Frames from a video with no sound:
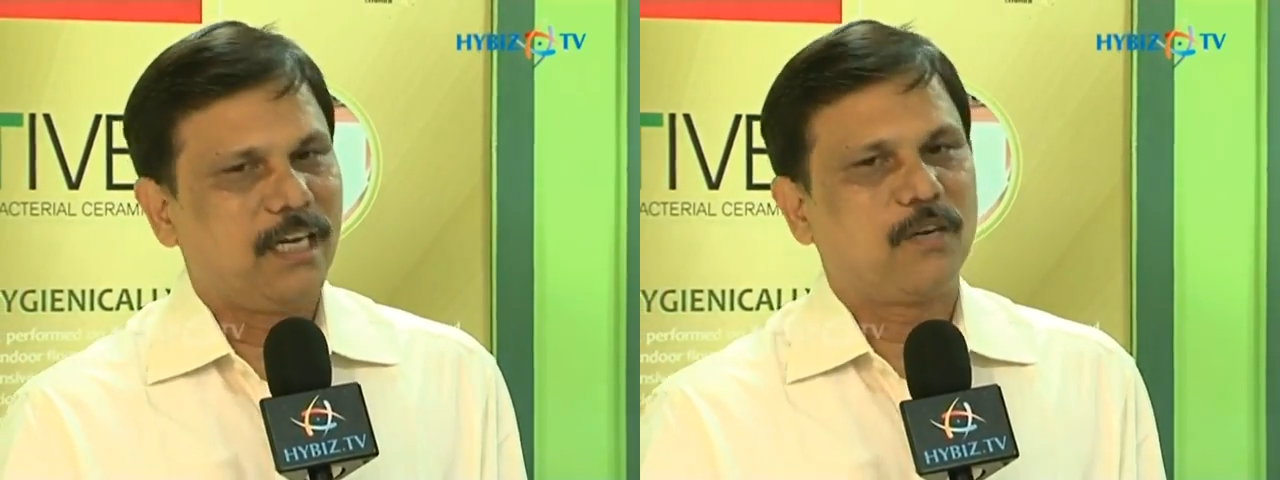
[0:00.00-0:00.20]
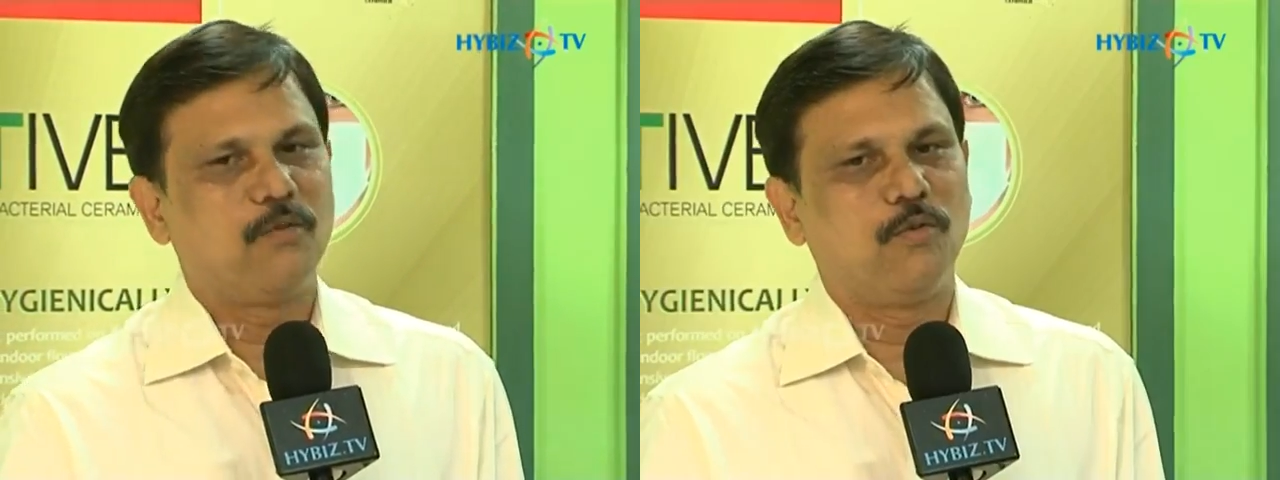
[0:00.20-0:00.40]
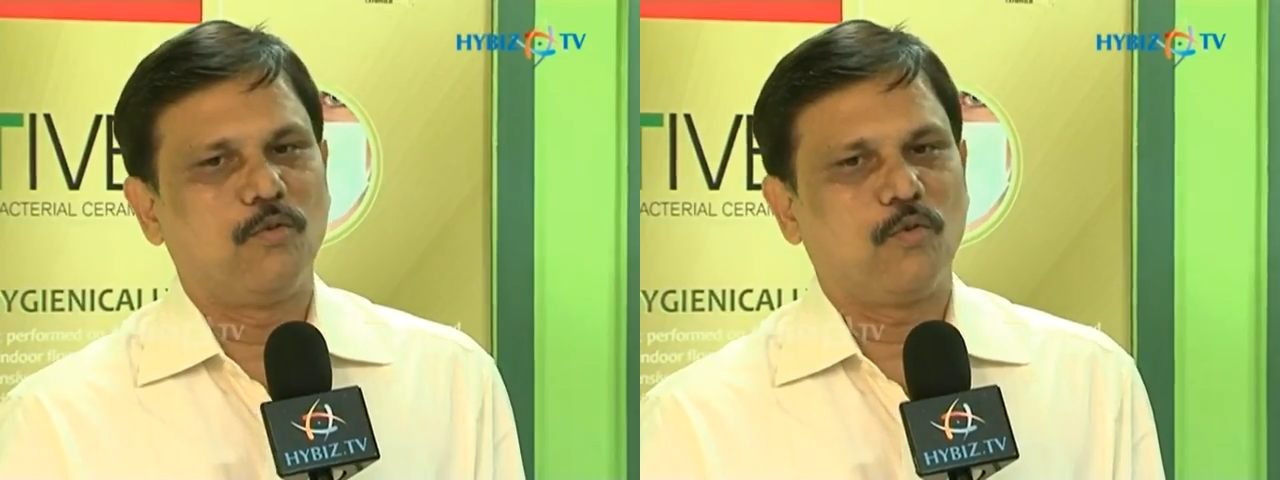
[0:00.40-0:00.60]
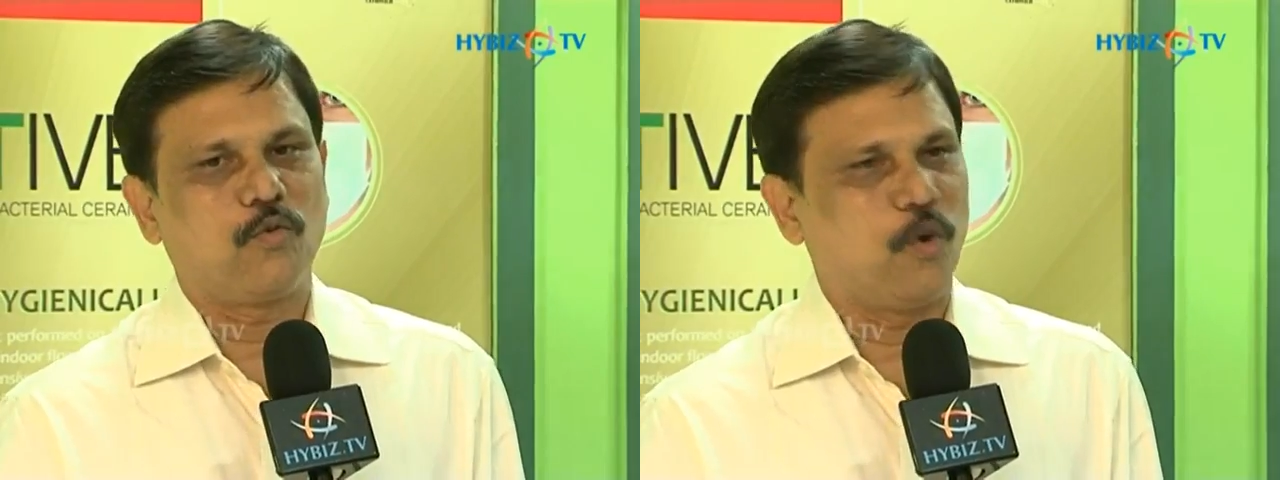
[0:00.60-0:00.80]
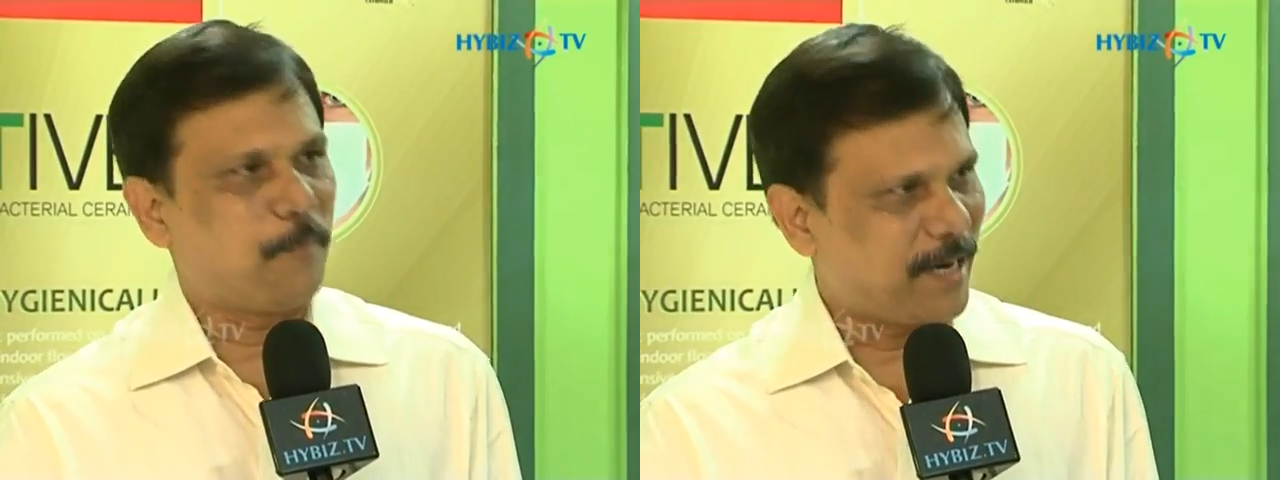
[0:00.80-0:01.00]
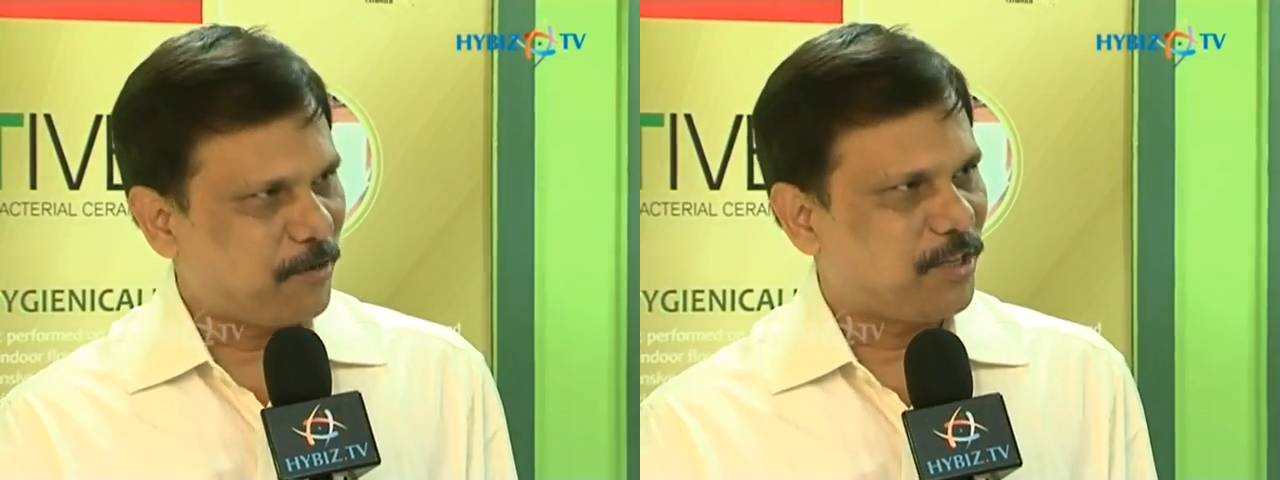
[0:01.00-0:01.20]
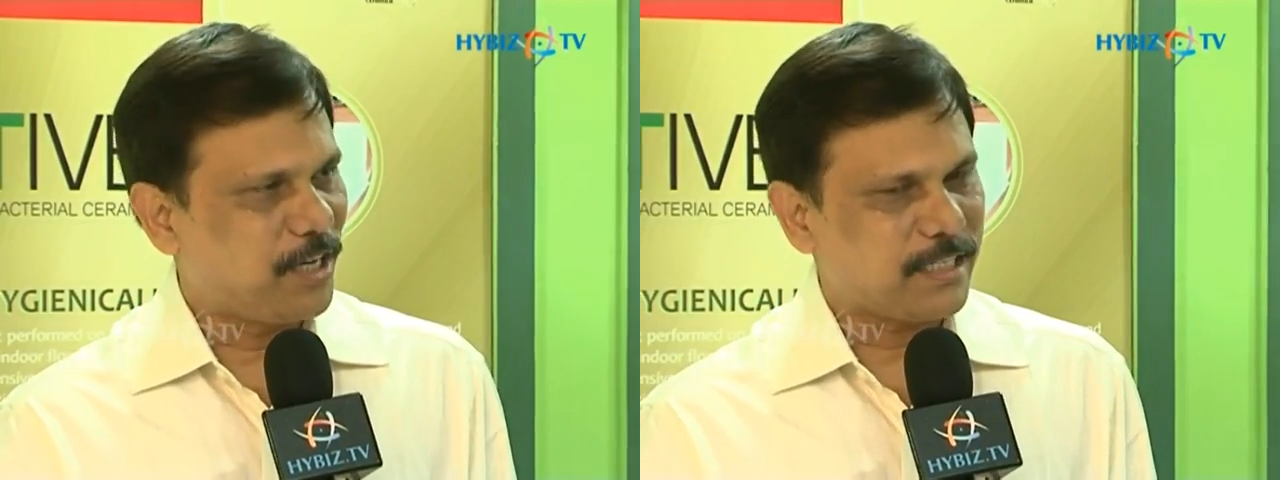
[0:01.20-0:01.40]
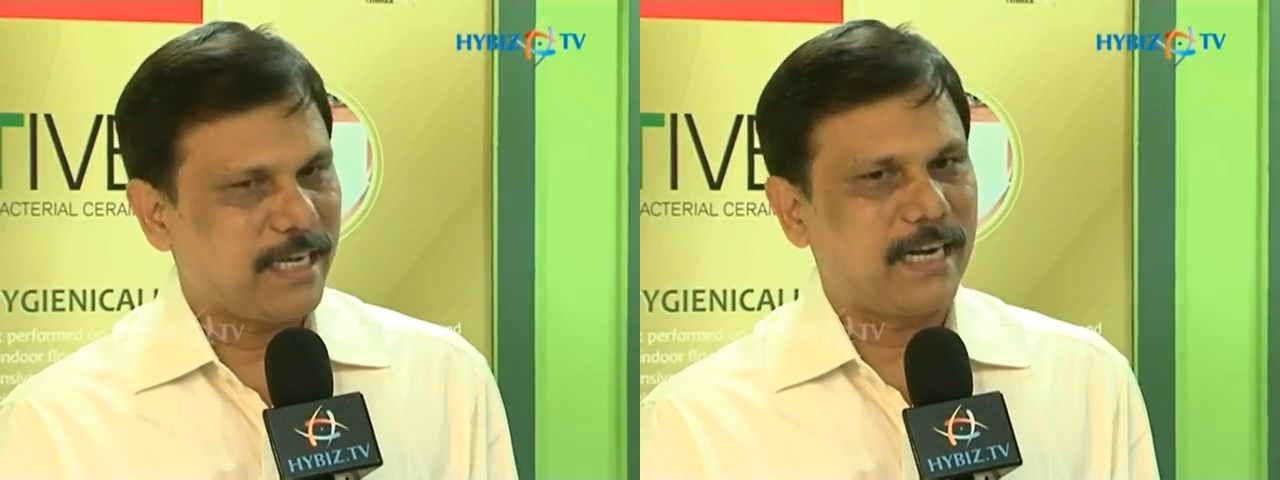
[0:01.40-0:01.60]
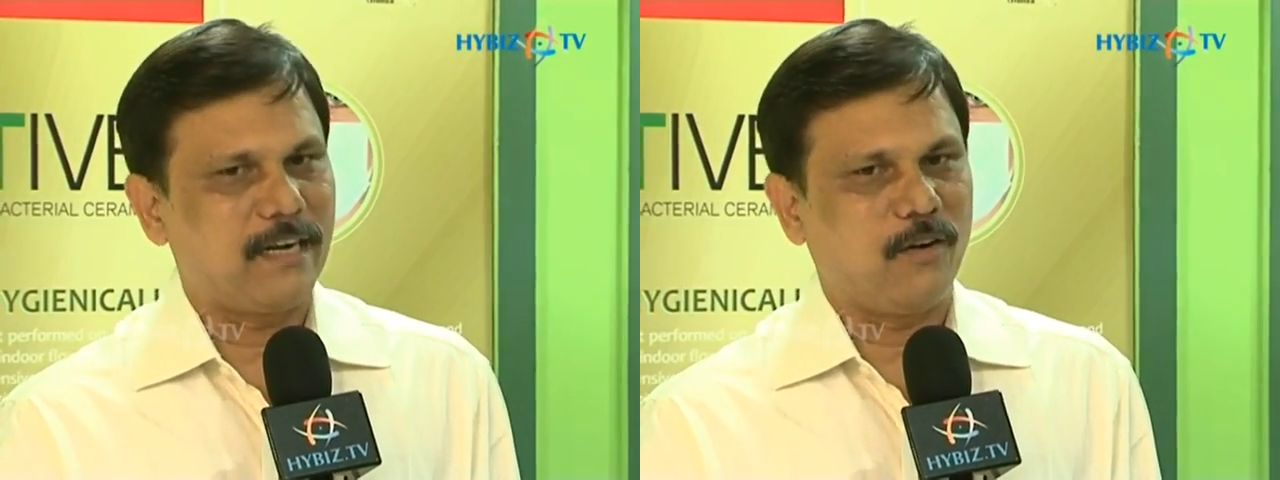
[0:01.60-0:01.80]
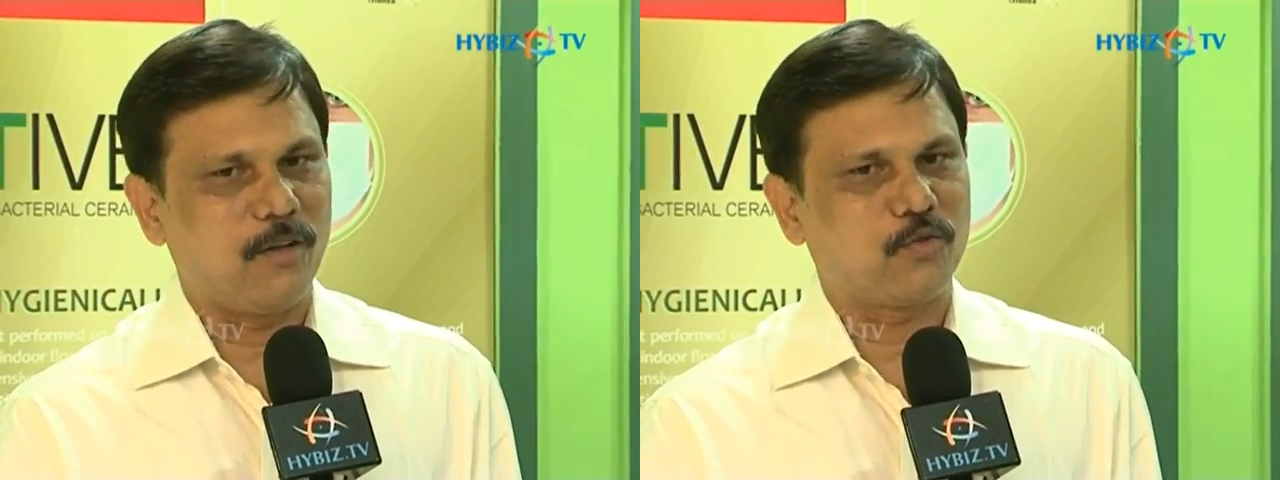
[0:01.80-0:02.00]
to cooperate with us and
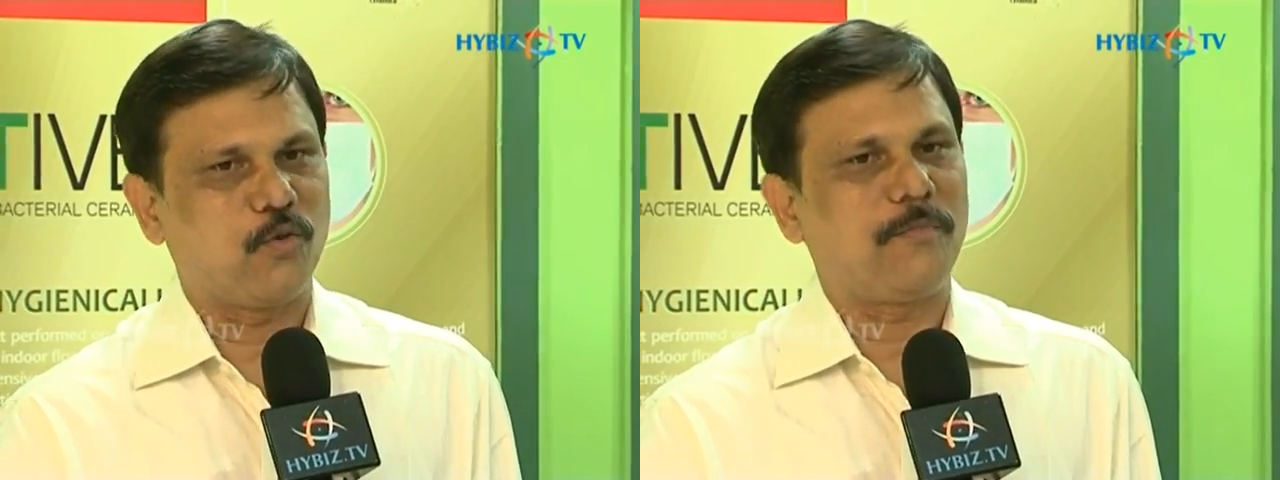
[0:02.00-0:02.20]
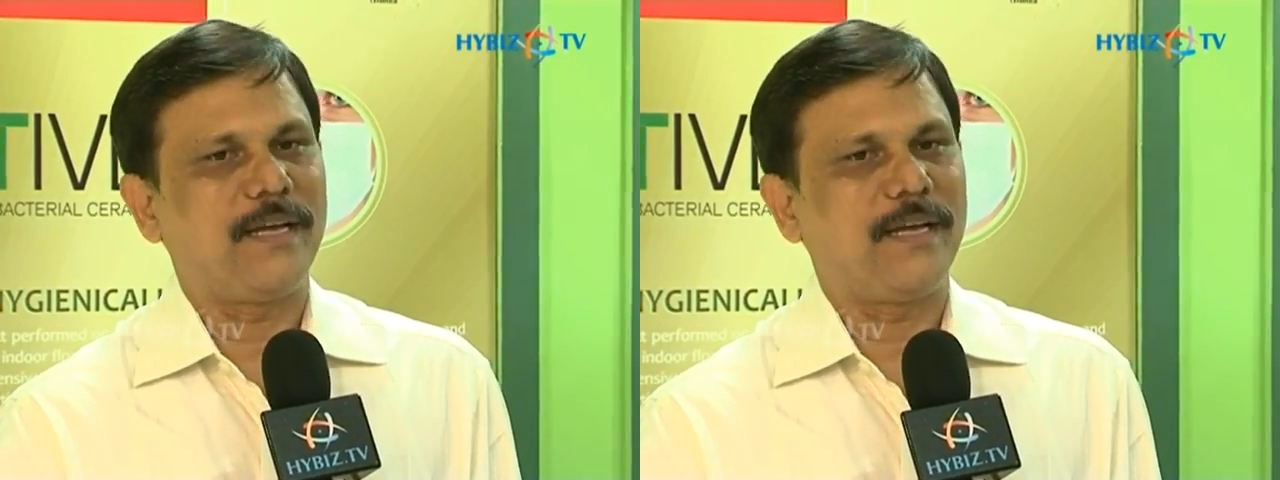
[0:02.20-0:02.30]
also